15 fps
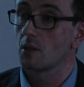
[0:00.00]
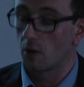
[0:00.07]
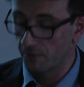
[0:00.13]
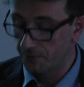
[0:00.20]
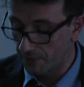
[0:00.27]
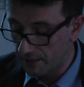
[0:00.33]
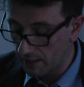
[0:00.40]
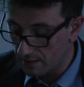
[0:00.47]

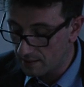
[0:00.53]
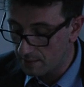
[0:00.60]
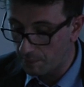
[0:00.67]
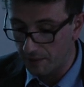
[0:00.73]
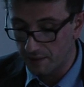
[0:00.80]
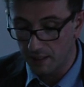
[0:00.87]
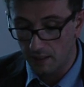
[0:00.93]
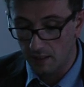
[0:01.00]
of this
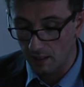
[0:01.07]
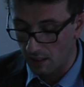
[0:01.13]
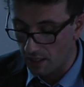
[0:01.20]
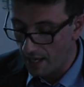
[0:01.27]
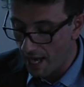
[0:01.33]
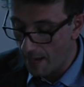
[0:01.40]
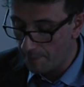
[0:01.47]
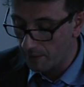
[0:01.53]

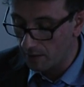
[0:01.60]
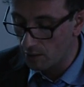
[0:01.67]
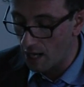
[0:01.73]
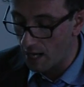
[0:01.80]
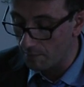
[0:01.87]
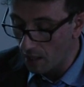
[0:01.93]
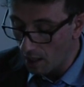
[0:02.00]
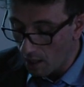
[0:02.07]
particular epigram,